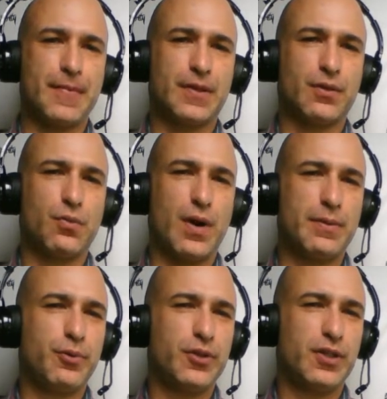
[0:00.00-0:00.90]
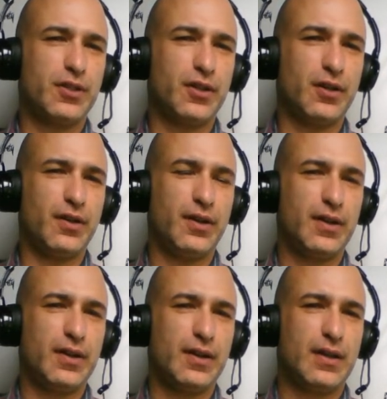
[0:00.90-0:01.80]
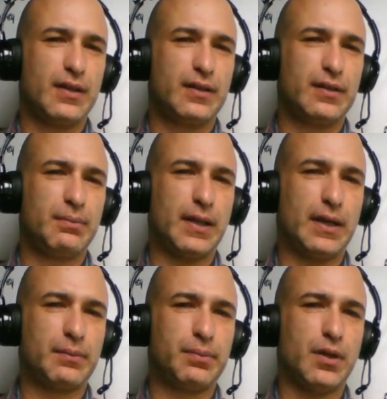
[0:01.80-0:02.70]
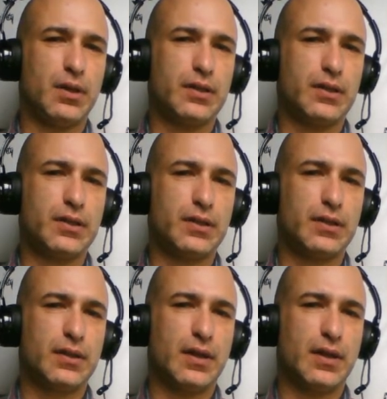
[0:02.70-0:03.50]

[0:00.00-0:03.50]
So white pushes here, black blocks,